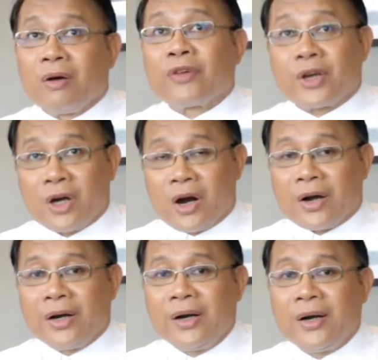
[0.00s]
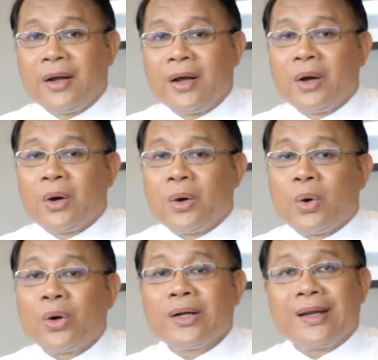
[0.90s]
of a car
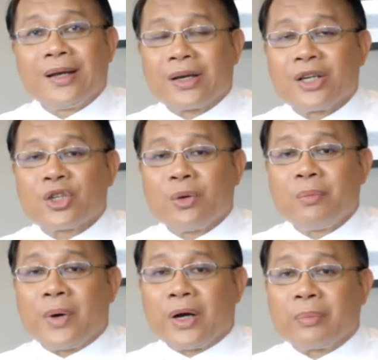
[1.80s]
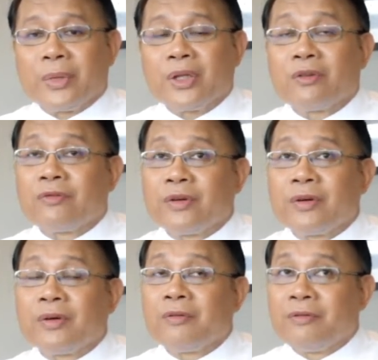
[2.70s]
or the luggage compartment of
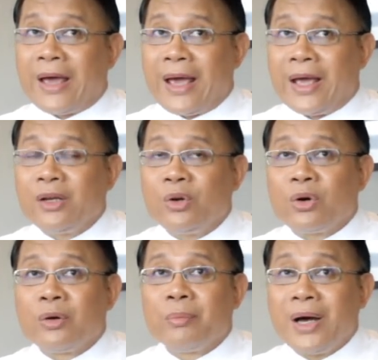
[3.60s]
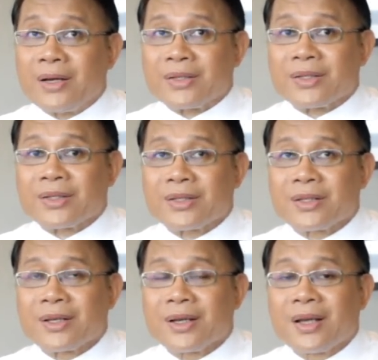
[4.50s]
a van or bus.